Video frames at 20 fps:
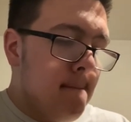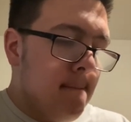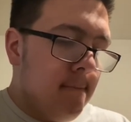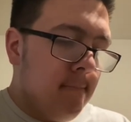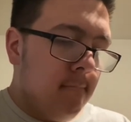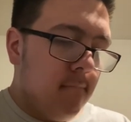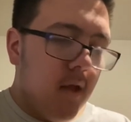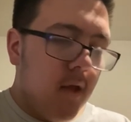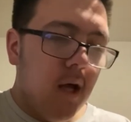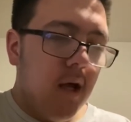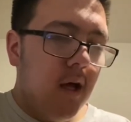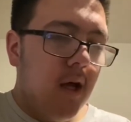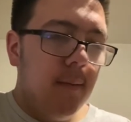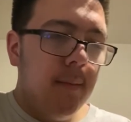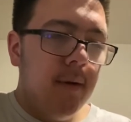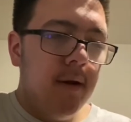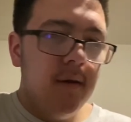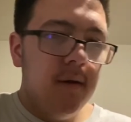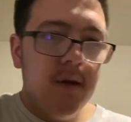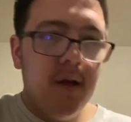Yeah, I
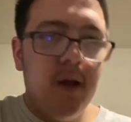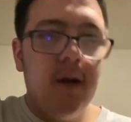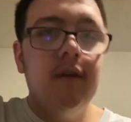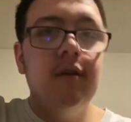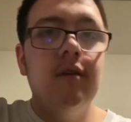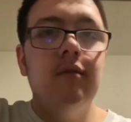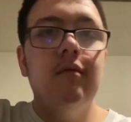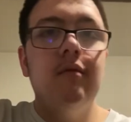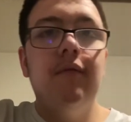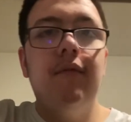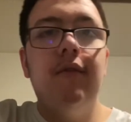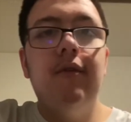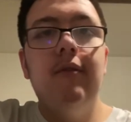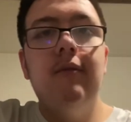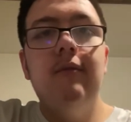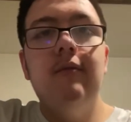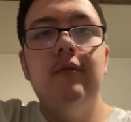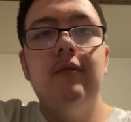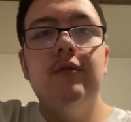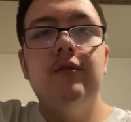mean, I don't know, review
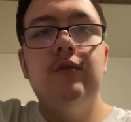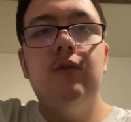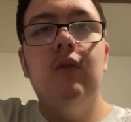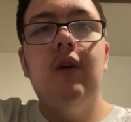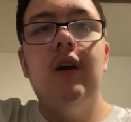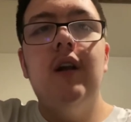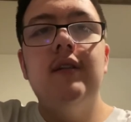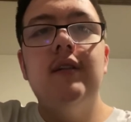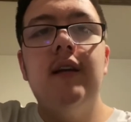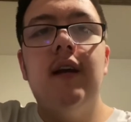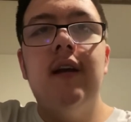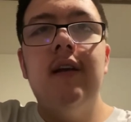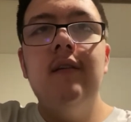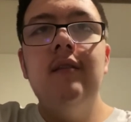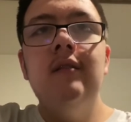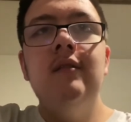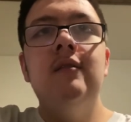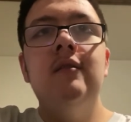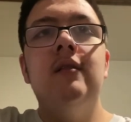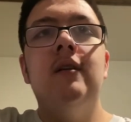score out of 10.
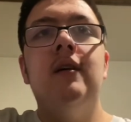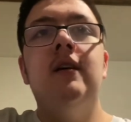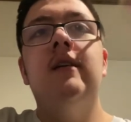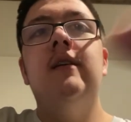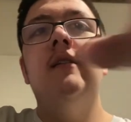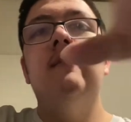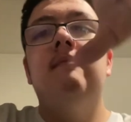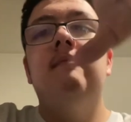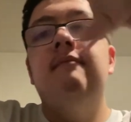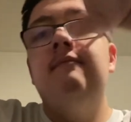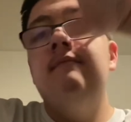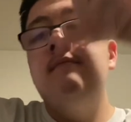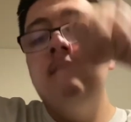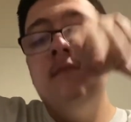Um